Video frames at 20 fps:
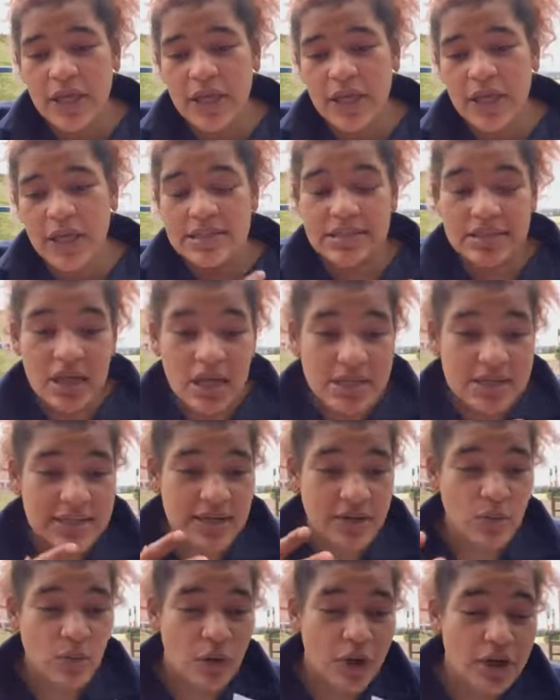discussed
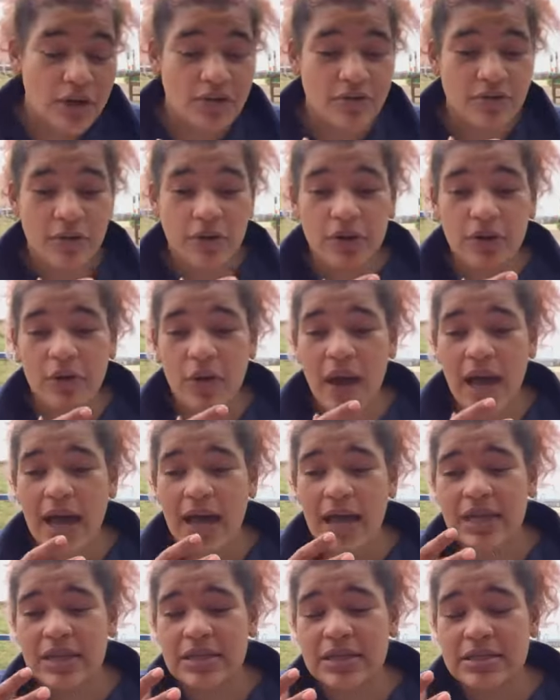and worked through
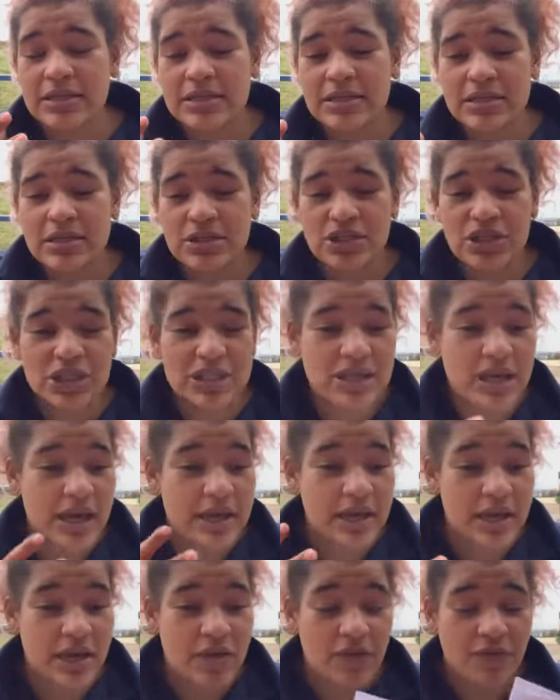and just kind
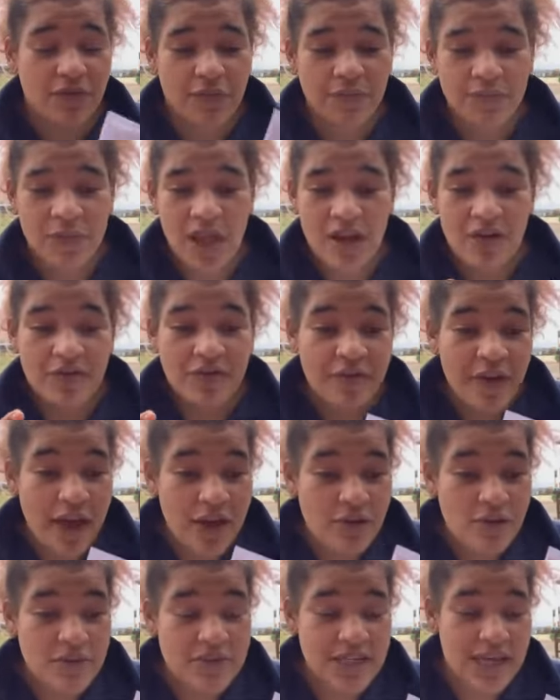of
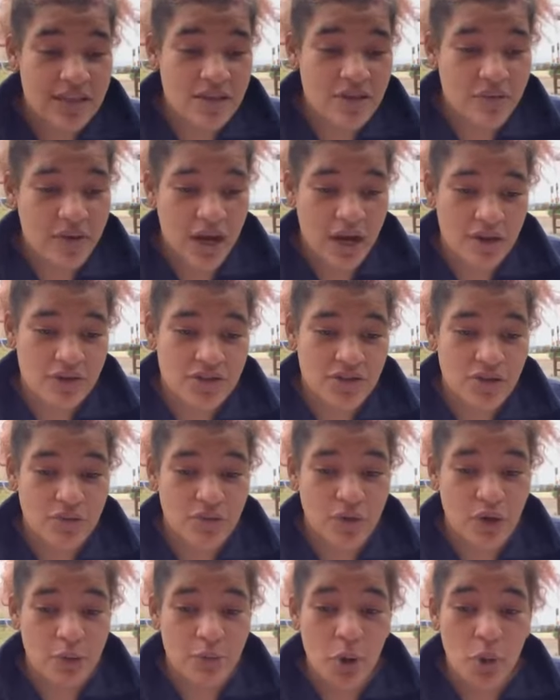found in the rehearsal
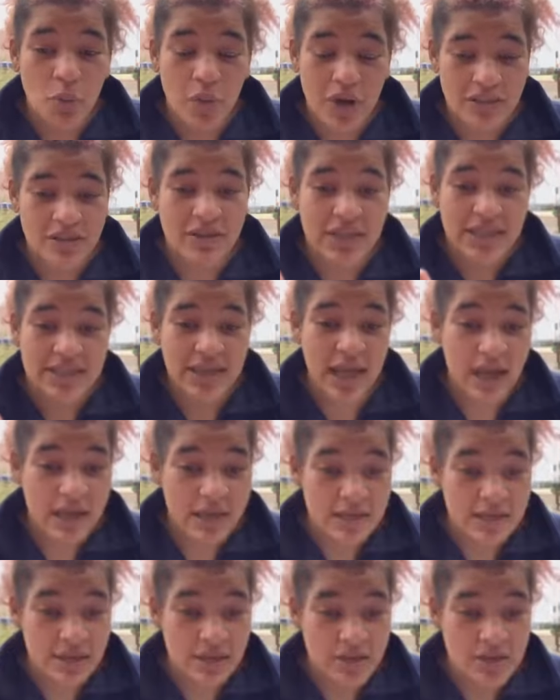room with these
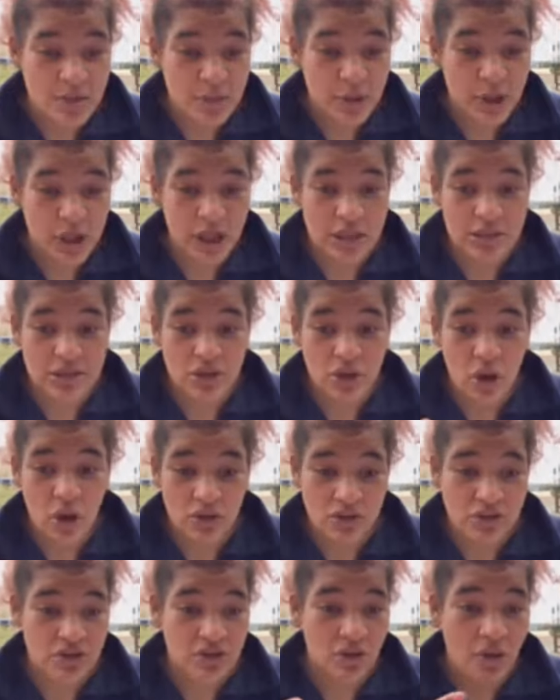actors, because
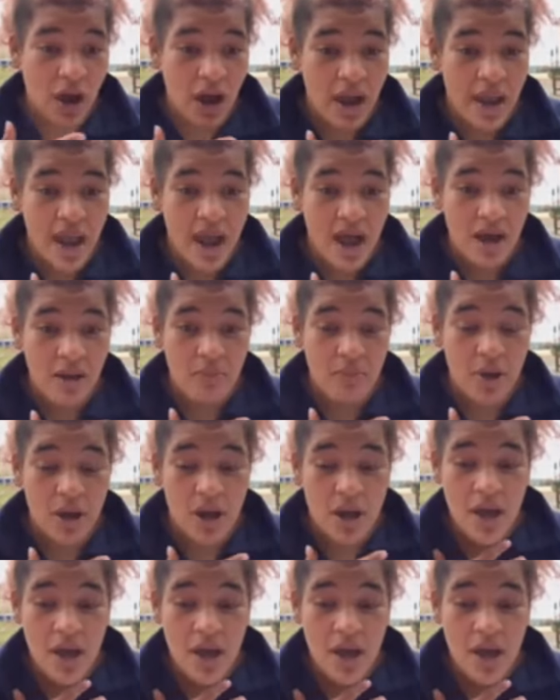also I am